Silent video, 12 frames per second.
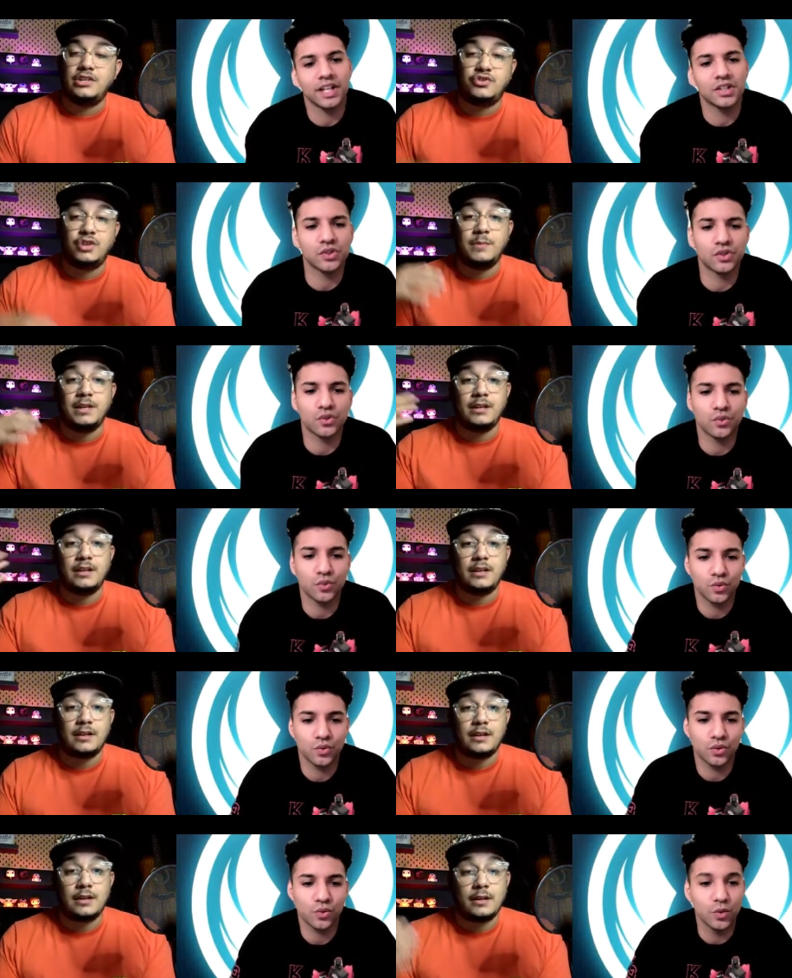Speaker 1: dreaming
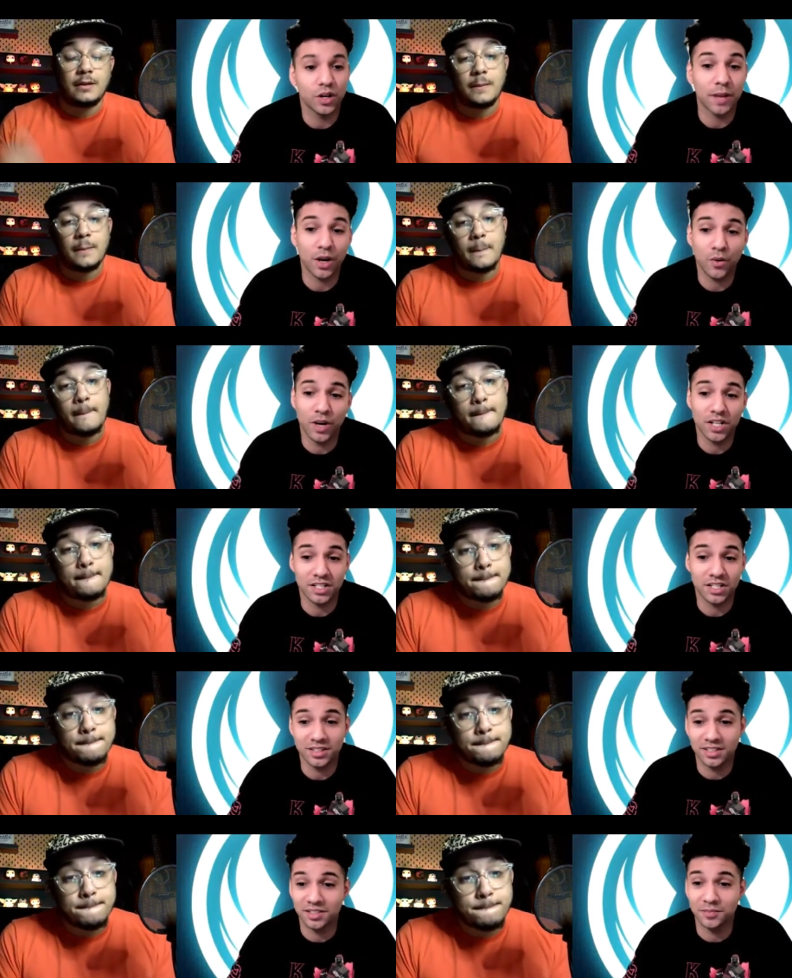one of my
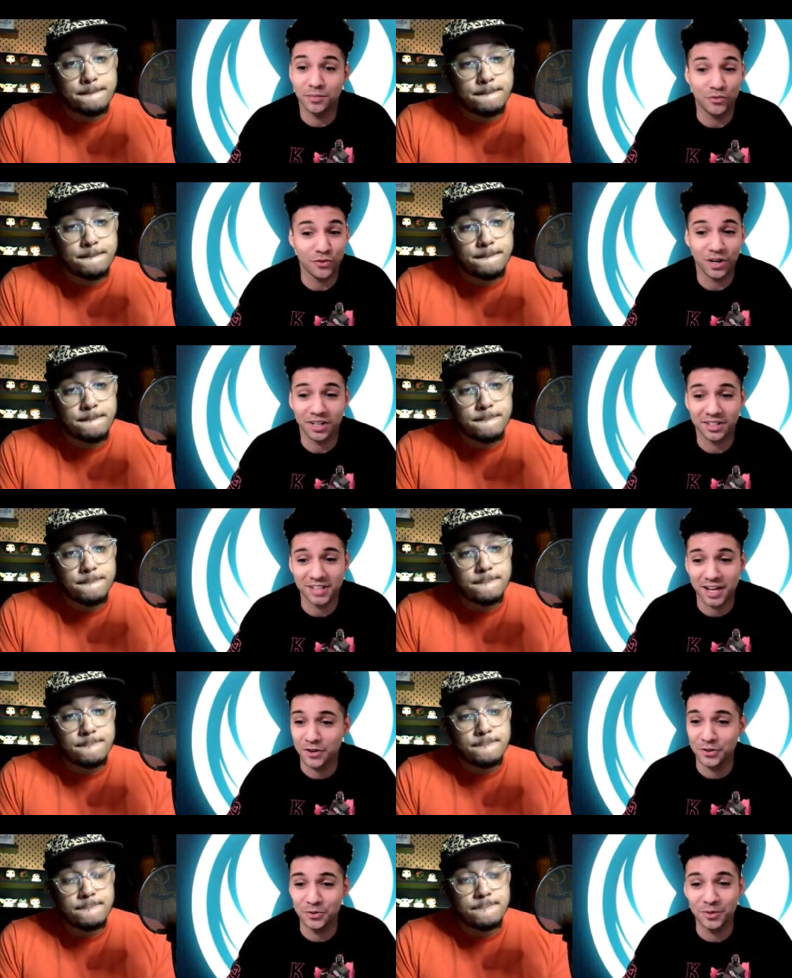questions is before because I
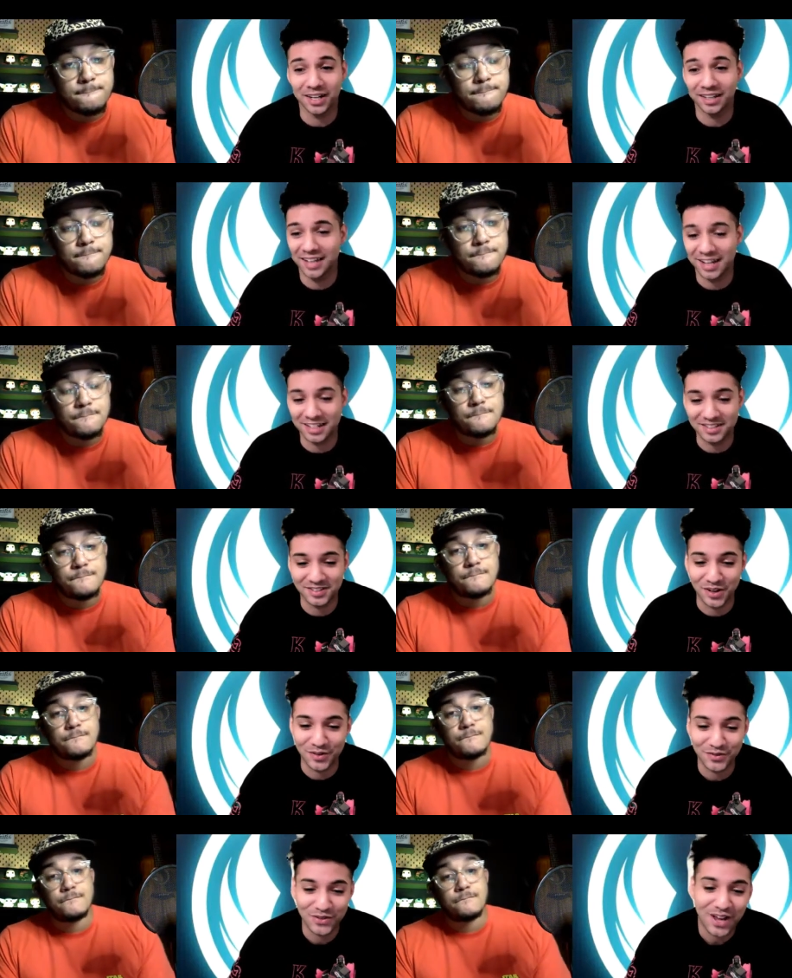know you got a lot of
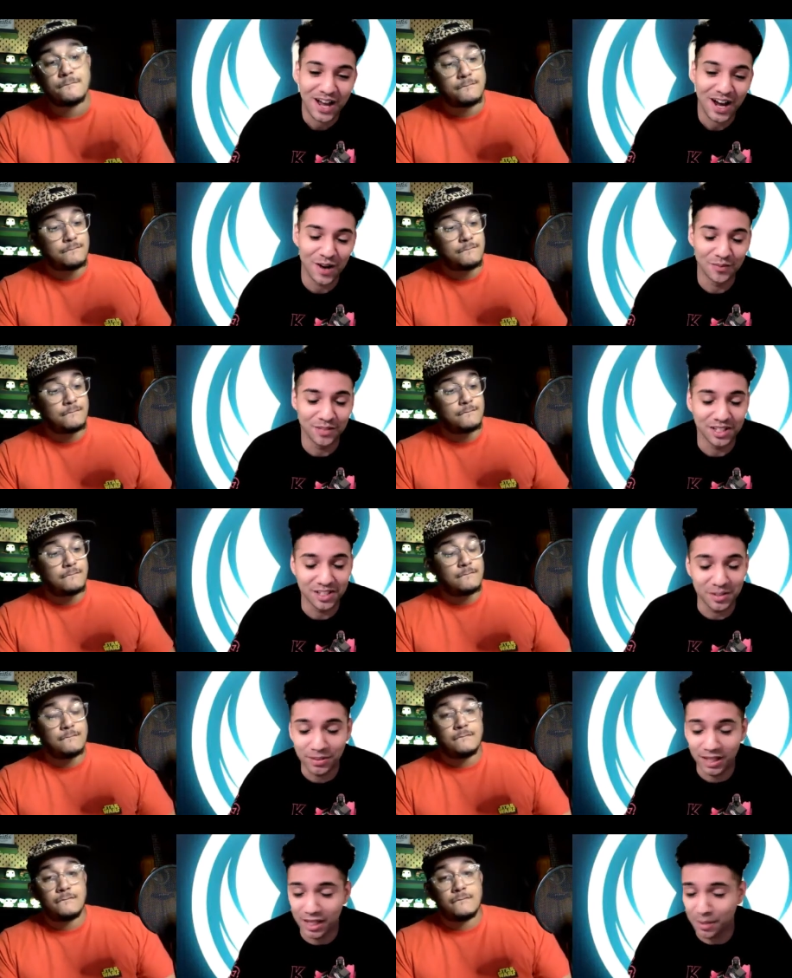stuff. Um, does he
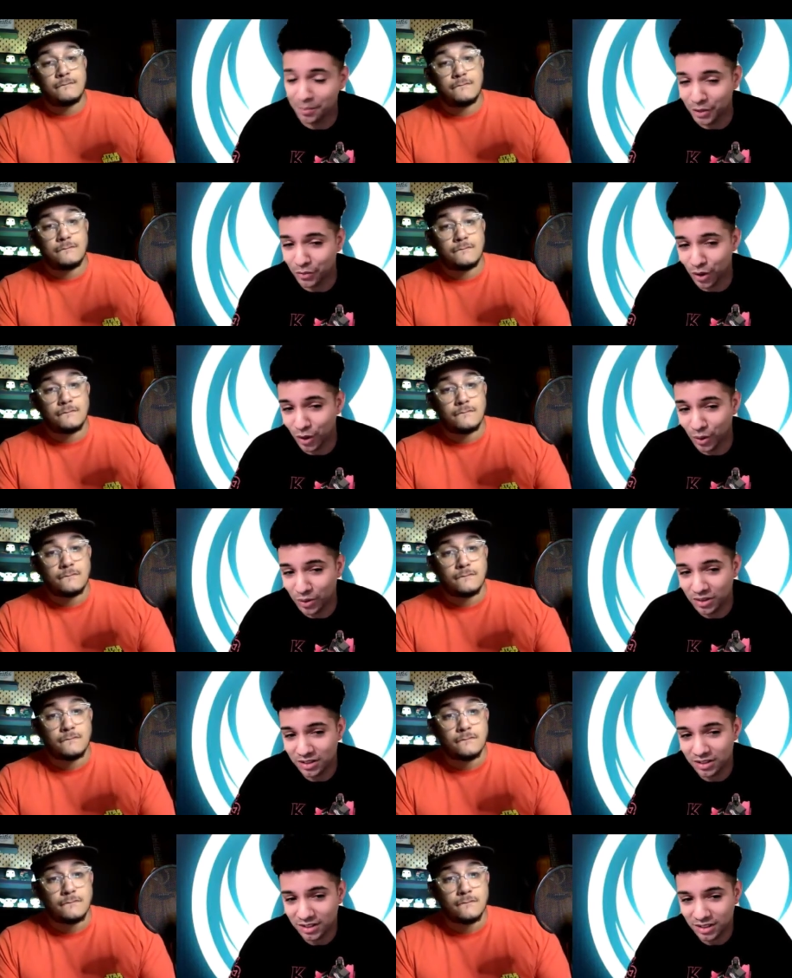play a
Speaker 2: big role?
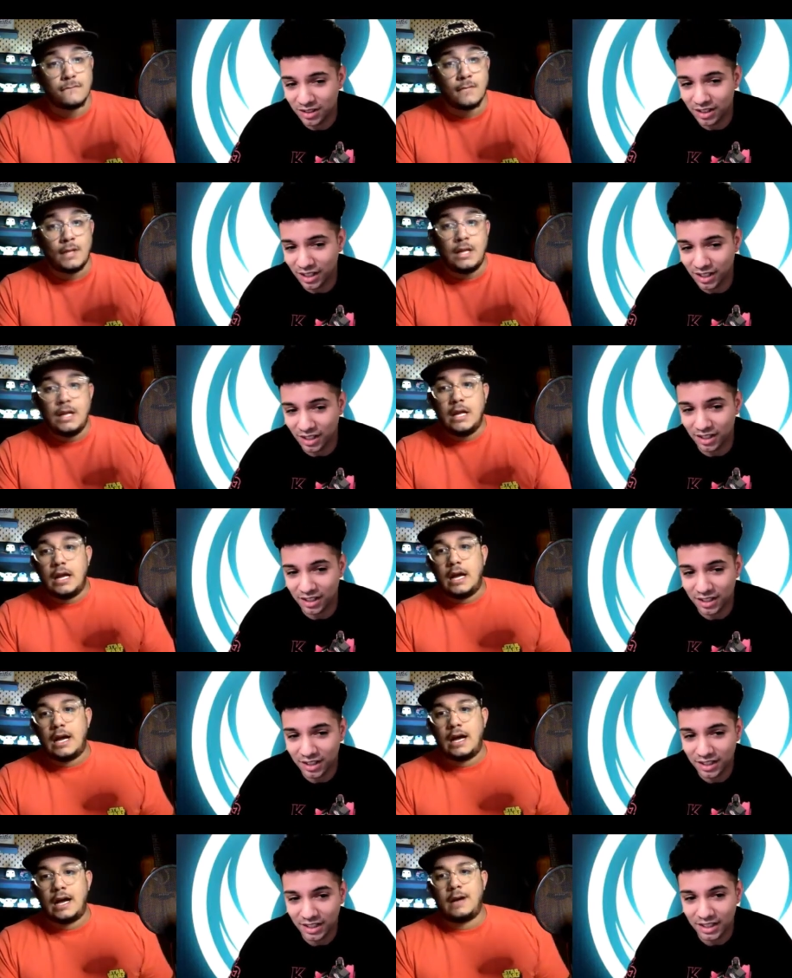
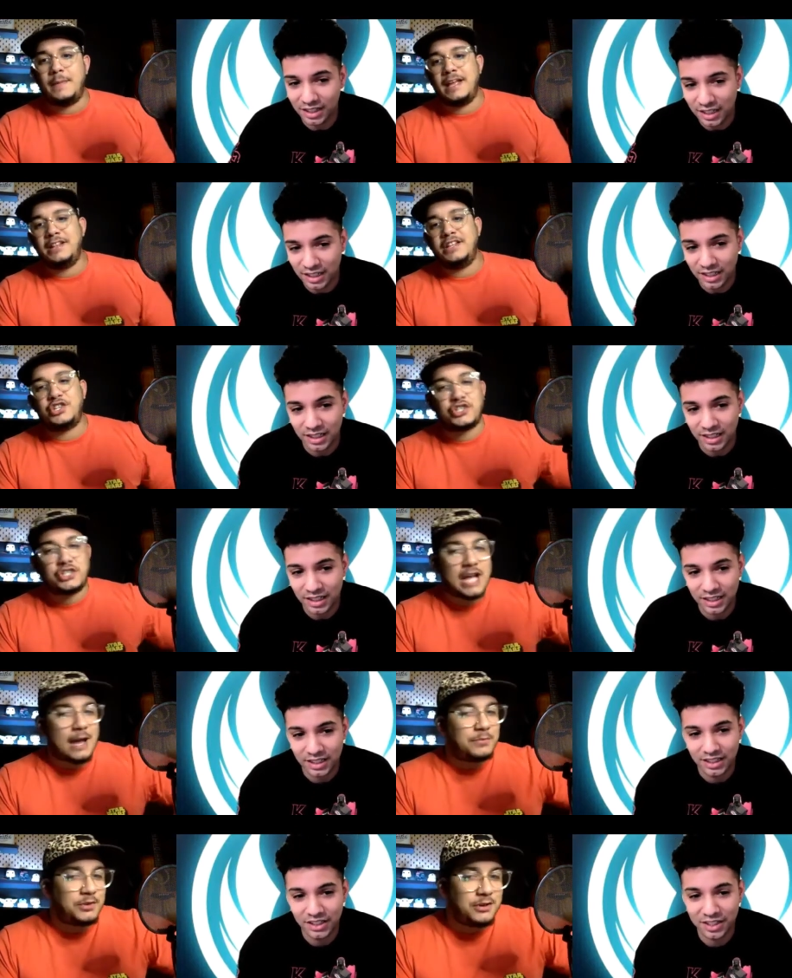Um, in this
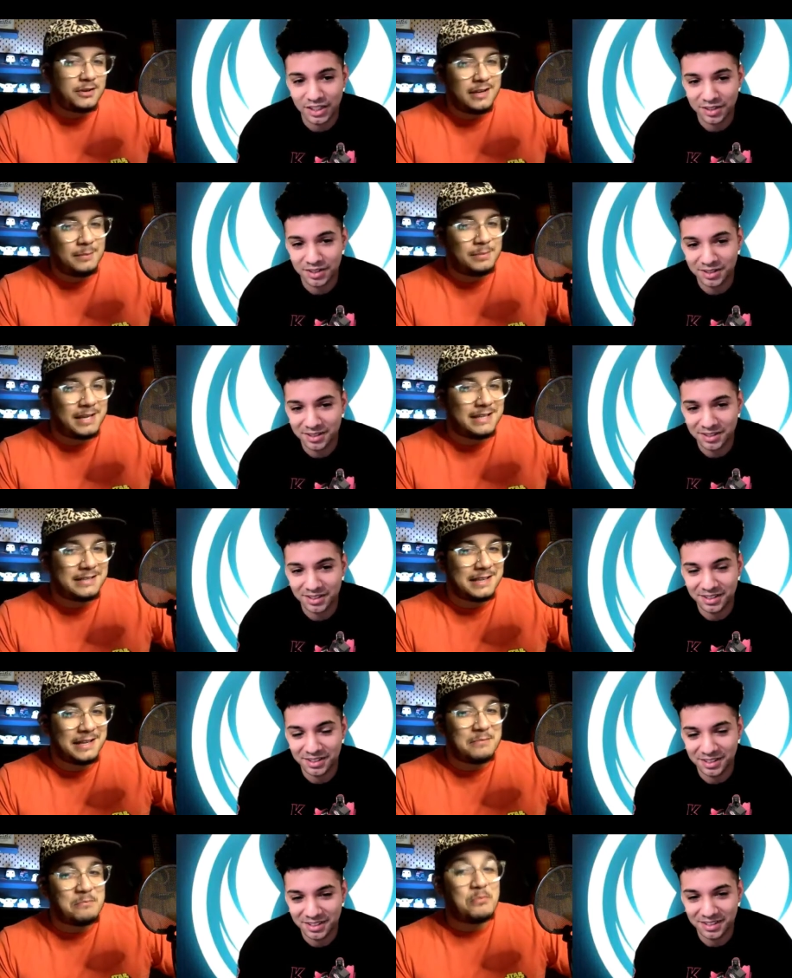chapter, he plays
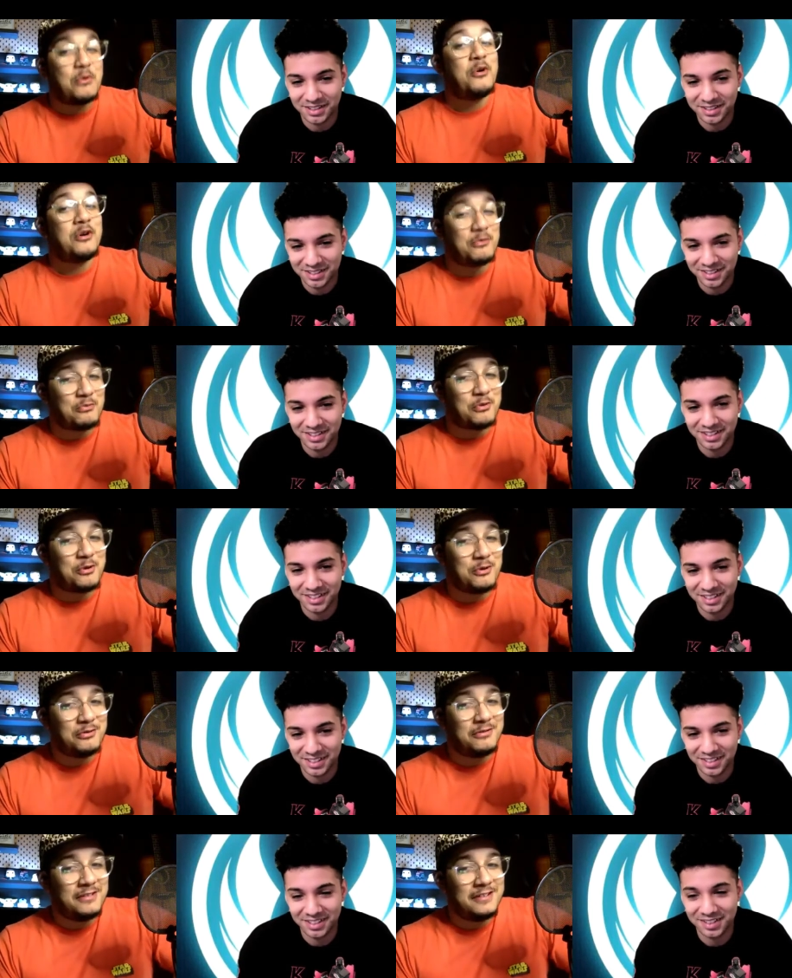an important
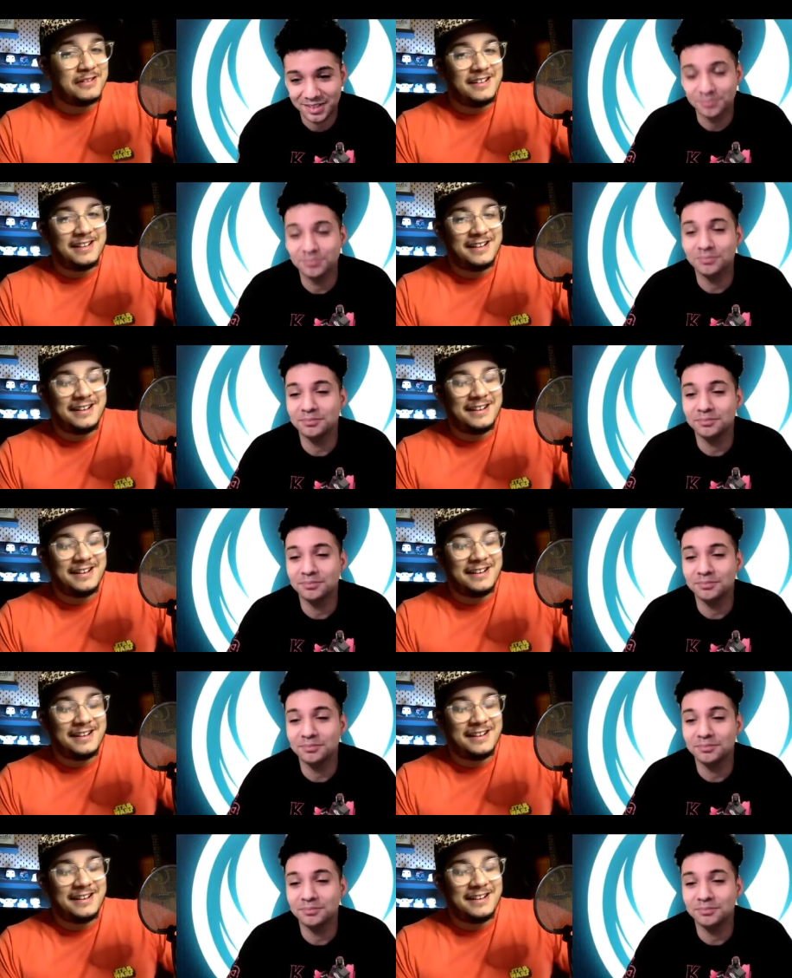role. Mm.